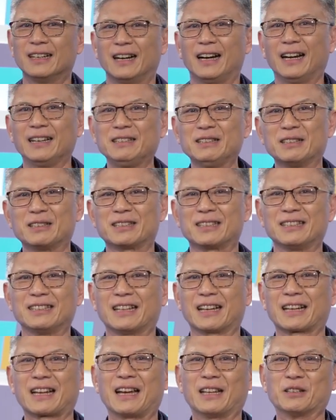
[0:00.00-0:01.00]
I didn't see
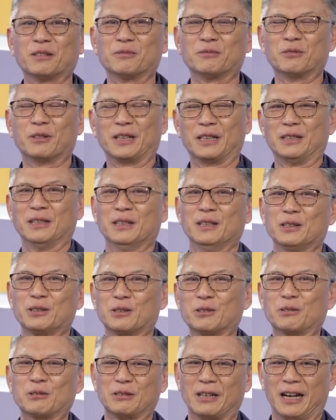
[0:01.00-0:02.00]
that kind of way
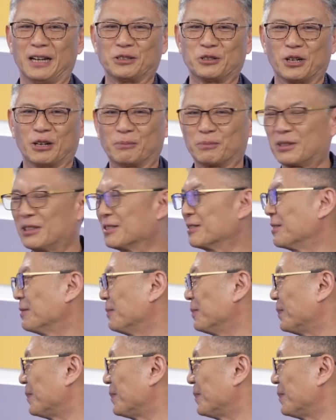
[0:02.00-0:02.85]
to do the high jump, too.